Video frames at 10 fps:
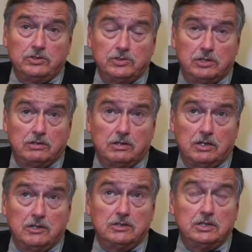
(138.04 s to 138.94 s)
General
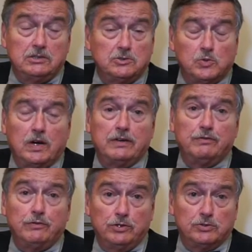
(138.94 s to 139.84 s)
Hardin and his
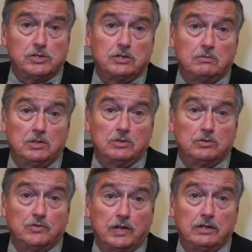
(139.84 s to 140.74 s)
wife nursed him in
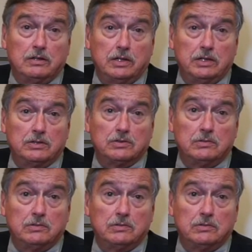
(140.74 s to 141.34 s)
those final days.